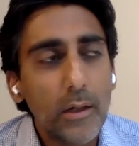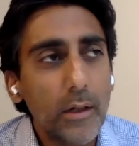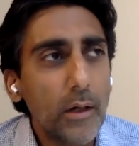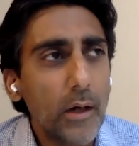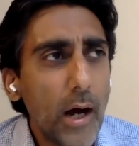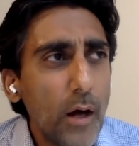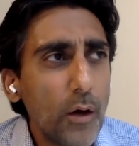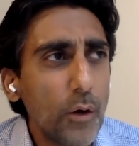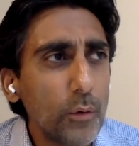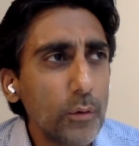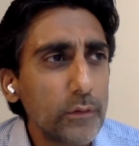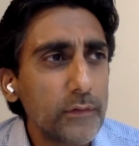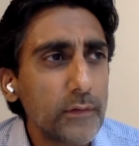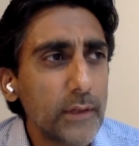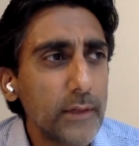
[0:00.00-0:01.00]

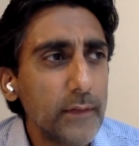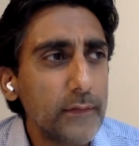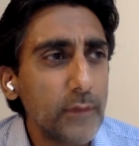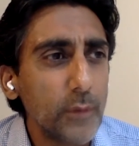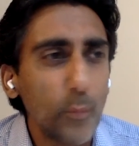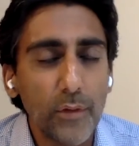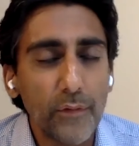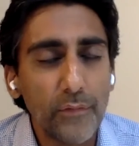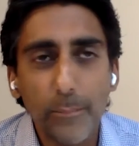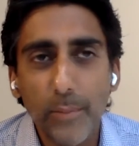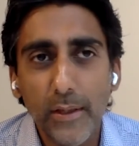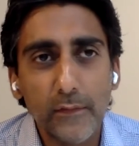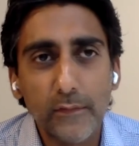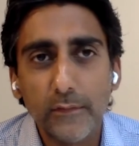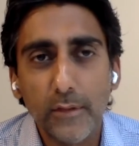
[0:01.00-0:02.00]
Ahold is one of the
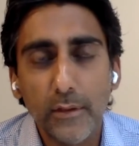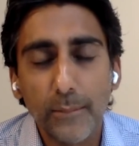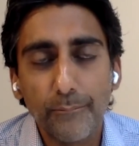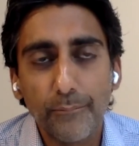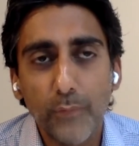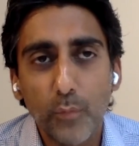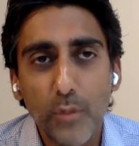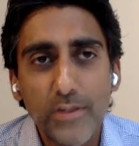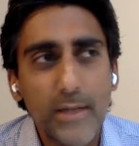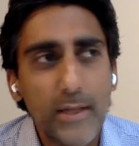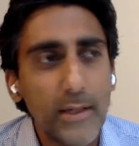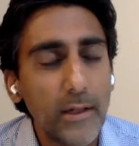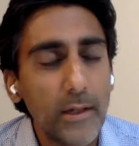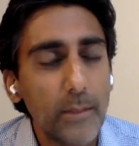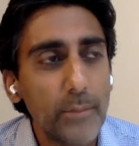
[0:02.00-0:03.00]
biggest
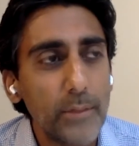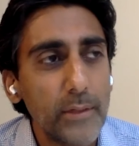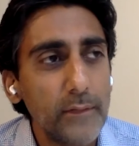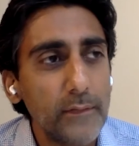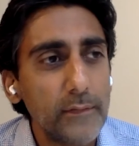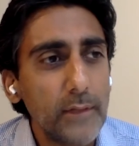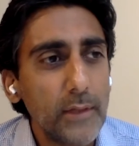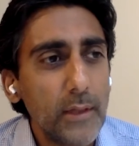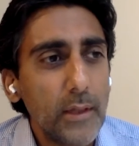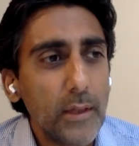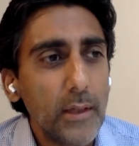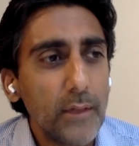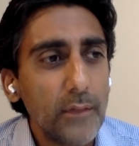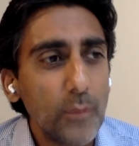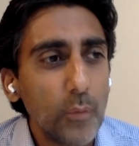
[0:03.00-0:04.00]
retailing companies
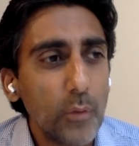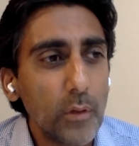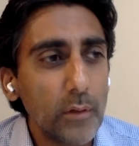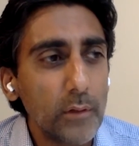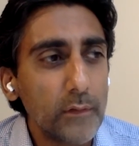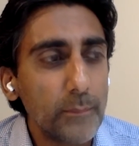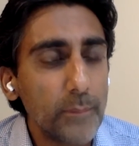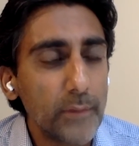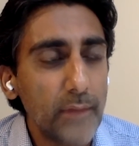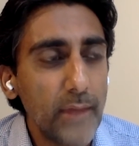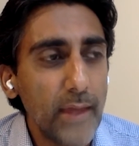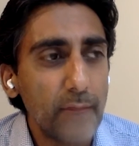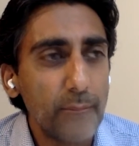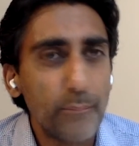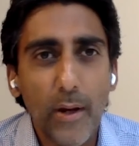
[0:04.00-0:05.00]
in the world, but
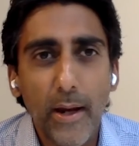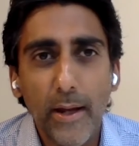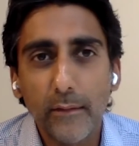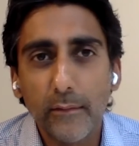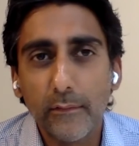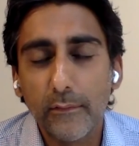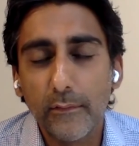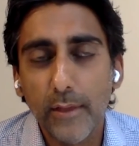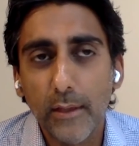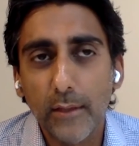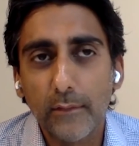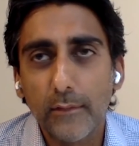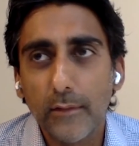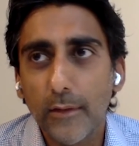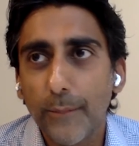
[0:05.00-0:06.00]
they have brands
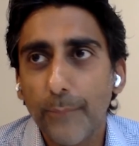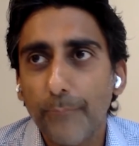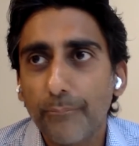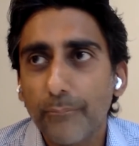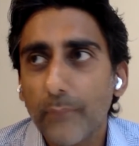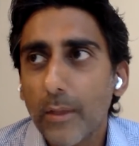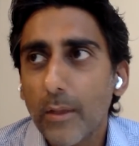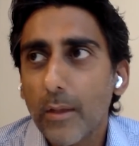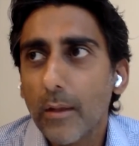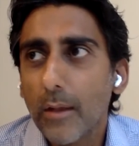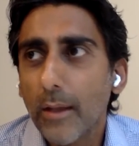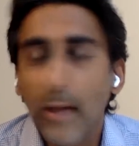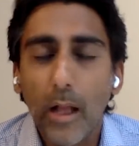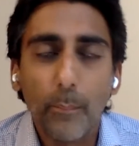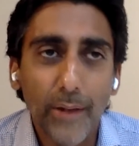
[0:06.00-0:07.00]
that
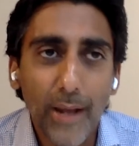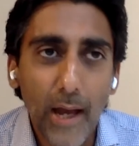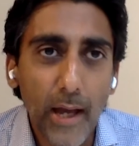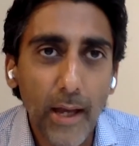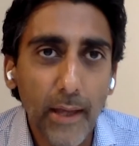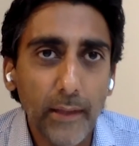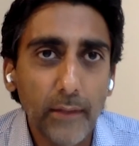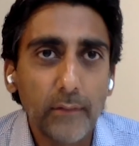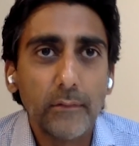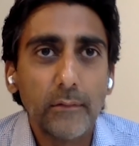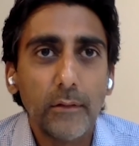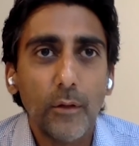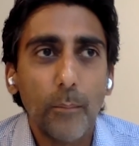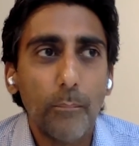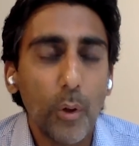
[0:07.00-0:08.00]
like Albert
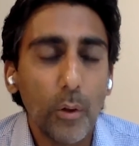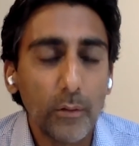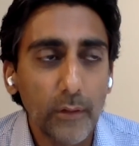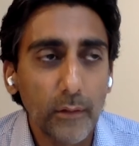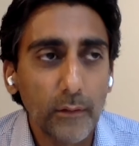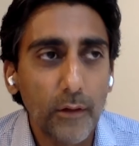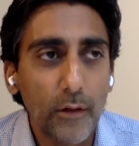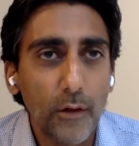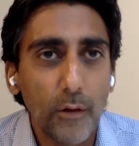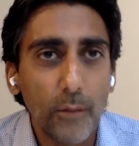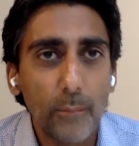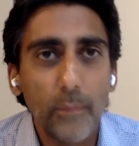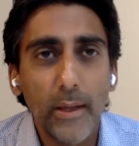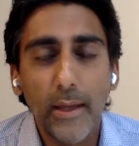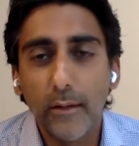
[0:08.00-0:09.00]
Heijn,
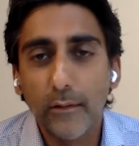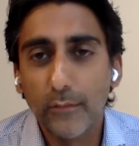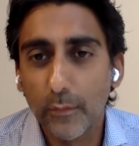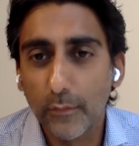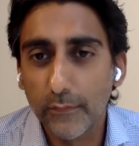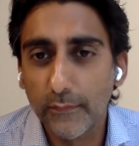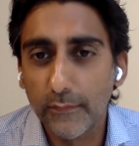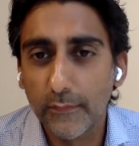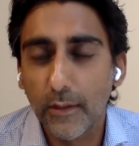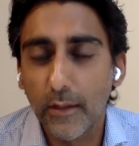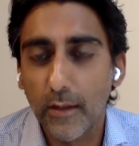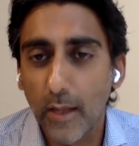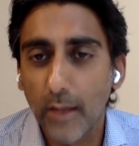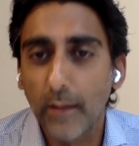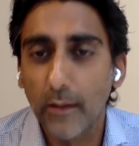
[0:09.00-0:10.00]
bol.com, Ethos,
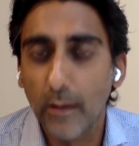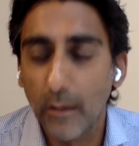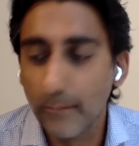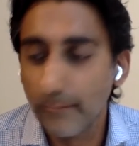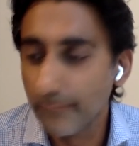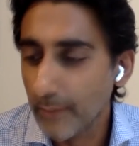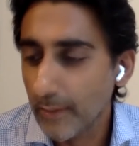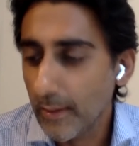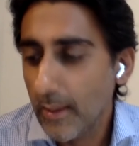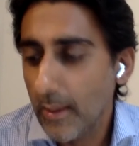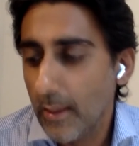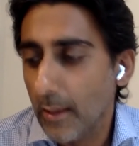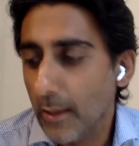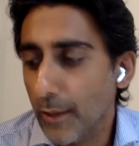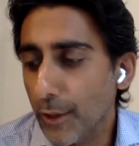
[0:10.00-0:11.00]
gaan.
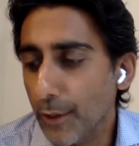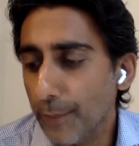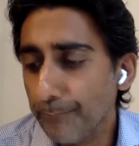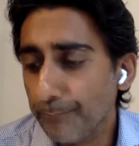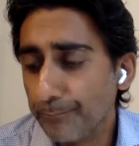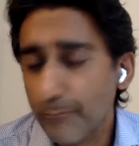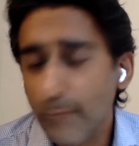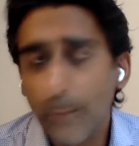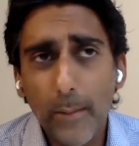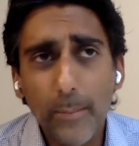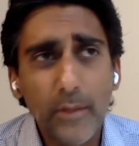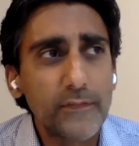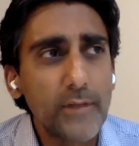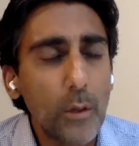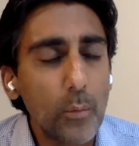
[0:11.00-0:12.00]
And
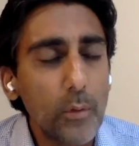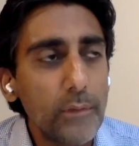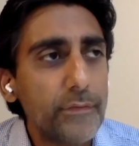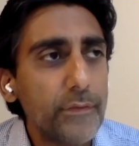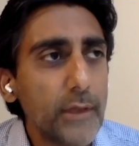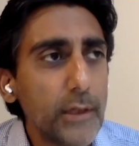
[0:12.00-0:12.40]
maybe I'll start with